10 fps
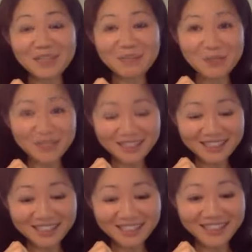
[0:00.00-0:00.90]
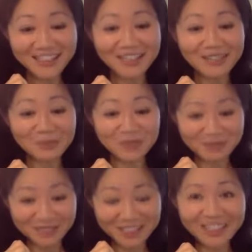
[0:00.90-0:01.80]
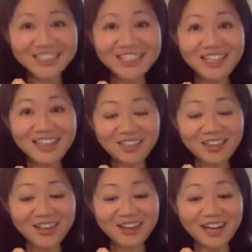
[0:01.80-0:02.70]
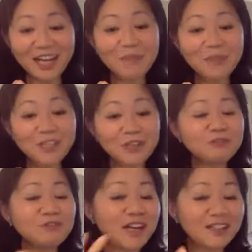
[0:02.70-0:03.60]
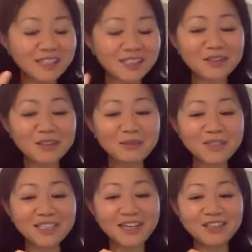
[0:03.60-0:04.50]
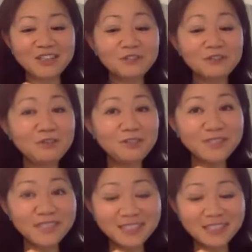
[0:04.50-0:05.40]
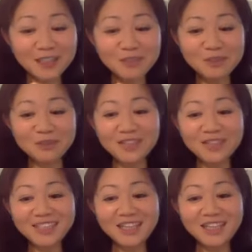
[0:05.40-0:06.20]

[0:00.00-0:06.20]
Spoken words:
Community was mentioned in their IPO filing document 150 times, you write,